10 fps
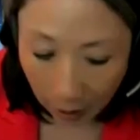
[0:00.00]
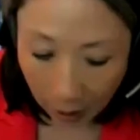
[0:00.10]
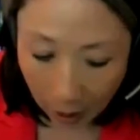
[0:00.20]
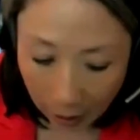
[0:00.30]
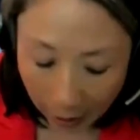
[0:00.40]

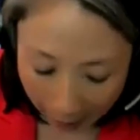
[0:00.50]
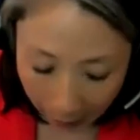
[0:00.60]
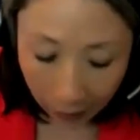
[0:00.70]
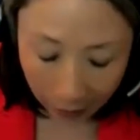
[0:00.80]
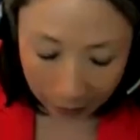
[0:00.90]
and
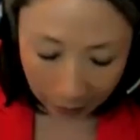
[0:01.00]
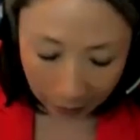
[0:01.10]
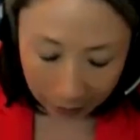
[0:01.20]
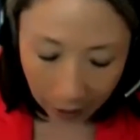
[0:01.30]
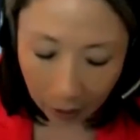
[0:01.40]

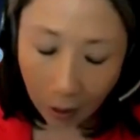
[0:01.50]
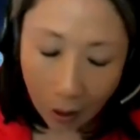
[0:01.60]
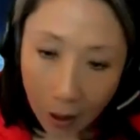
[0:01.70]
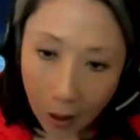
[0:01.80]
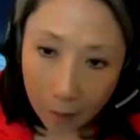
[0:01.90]
analyzing it and saying,
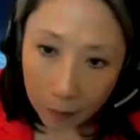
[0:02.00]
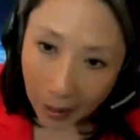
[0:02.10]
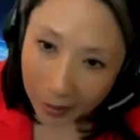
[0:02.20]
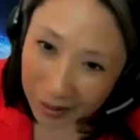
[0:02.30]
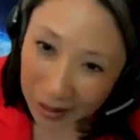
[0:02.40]

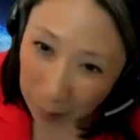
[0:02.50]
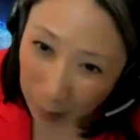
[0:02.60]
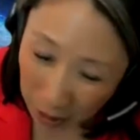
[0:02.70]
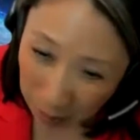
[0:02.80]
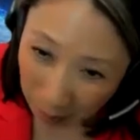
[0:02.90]
I think
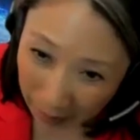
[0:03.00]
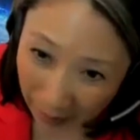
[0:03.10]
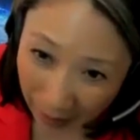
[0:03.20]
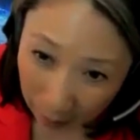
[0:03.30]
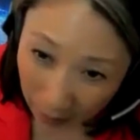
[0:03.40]
this patient
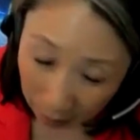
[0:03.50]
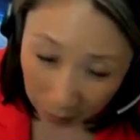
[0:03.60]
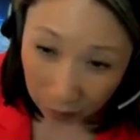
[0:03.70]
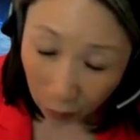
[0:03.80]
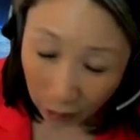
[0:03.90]
might be
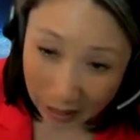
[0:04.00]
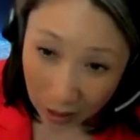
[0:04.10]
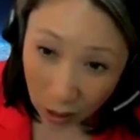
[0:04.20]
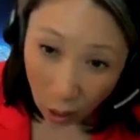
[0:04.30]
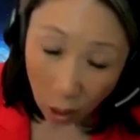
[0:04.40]
at risk for
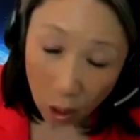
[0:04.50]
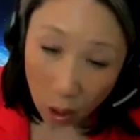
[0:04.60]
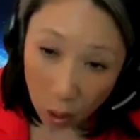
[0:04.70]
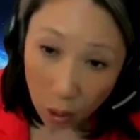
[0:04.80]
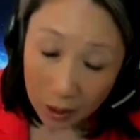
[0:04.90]
cancer,
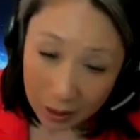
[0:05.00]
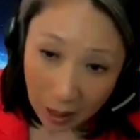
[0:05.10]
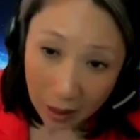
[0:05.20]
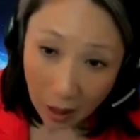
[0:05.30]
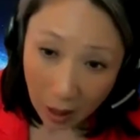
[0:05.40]
you
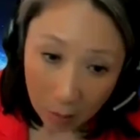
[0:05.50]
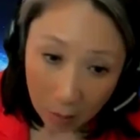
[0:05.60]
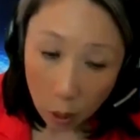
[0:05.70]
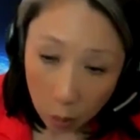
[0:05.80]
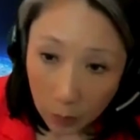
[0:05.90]
should send
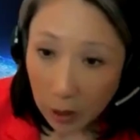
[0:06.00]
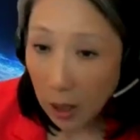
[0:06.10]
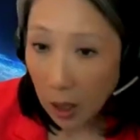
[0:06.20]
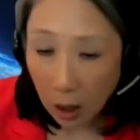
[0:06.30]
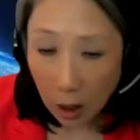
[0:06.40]
them to
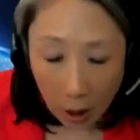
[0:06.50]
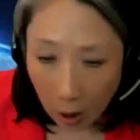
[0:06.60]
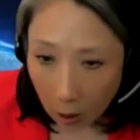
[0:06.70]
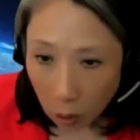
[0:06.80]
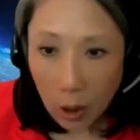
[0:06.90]
be
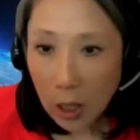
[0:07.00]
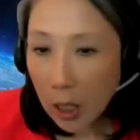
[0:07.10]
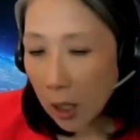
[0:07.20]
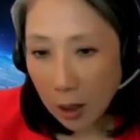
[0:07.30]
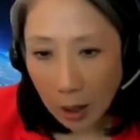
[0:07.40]

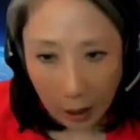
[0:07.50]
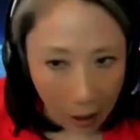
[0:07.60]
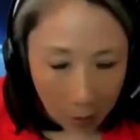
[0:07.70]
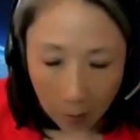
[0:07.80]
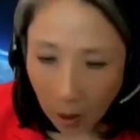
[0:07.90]
screened,
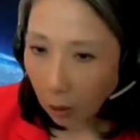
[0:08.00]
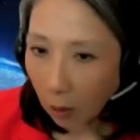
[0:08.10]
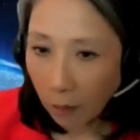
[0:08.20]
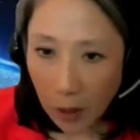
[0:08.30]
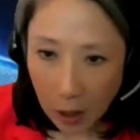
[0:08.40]
get a
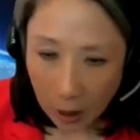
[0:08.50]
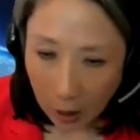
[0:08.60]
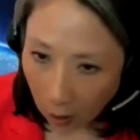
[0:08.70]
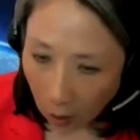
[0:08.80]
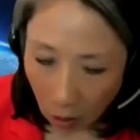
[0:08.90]

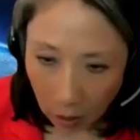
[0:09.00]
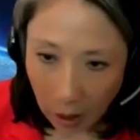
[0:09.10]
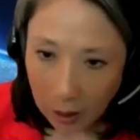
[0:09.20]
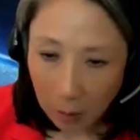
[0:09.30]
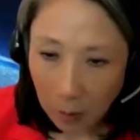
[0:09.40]
mammography, get a
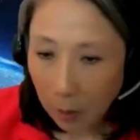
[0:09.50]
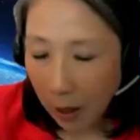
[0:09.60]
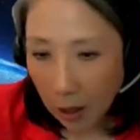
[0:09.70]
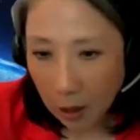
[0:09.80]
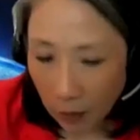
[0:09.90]

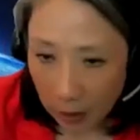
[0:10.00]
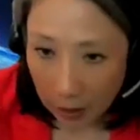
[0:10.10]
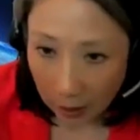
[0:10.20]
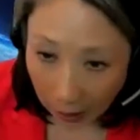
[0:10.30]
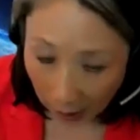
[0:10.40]
colonoscopy because of
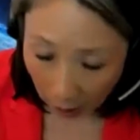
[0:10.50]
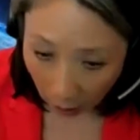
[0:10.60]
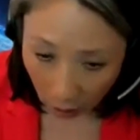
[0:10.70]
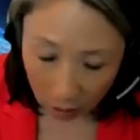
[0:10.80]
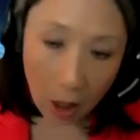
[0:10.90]
these
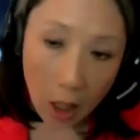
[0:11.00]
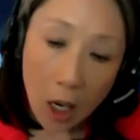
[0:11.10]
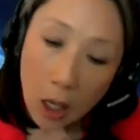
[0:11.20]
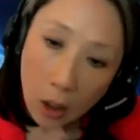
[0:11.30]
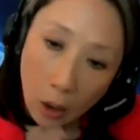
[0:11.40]
indicators.
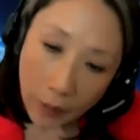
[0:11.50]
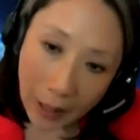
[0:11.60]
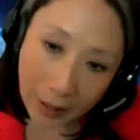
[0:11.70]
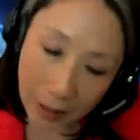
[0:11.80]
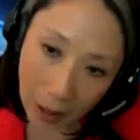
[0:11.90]

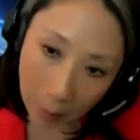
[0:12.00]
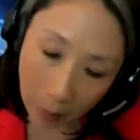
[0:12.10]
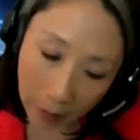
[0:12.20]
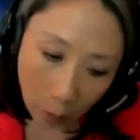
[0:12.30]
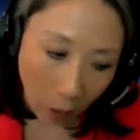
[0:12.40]
That's the
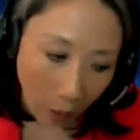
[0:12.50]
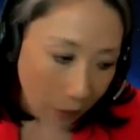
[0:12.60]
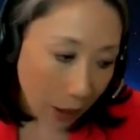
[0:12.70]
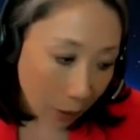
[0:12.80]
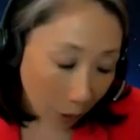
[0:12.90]
type of thing where
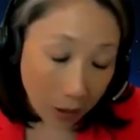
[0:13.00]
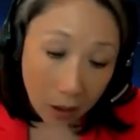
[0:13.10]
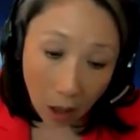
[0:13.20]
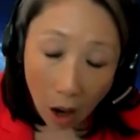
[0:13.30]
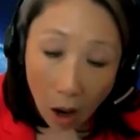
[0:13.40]
FDA
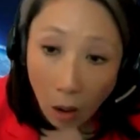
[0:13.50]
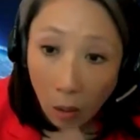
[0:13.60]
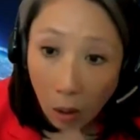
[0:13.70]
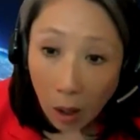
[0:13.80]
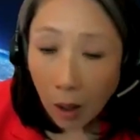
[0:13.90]
wants to
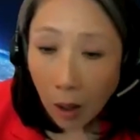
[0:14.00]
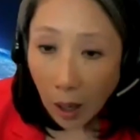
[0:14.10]
know,